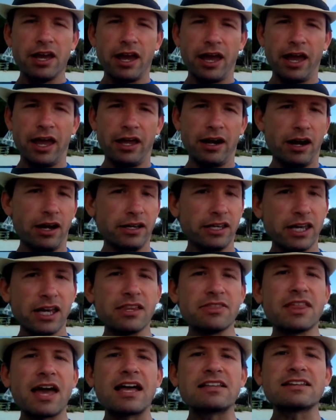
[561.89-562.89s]
And
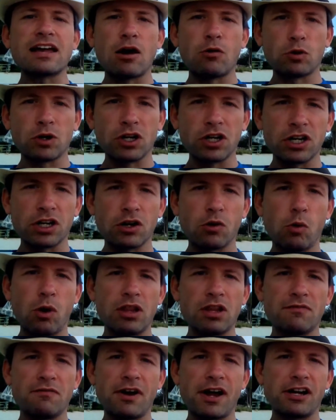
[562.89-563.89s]
again, that's how we're going to
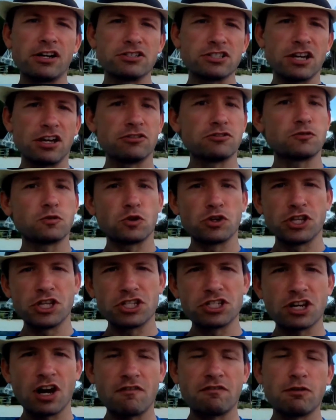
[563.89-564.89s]
qualify ourselves for this
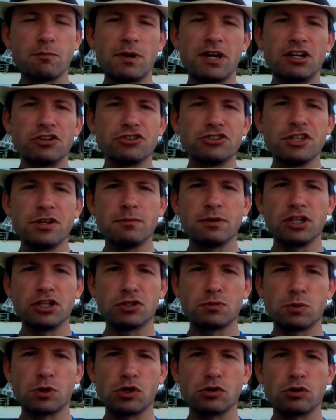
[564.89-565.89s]
governmental stimulus
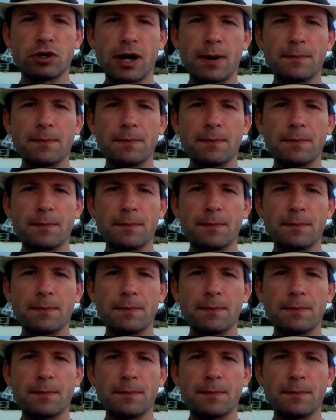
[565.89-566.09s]
program.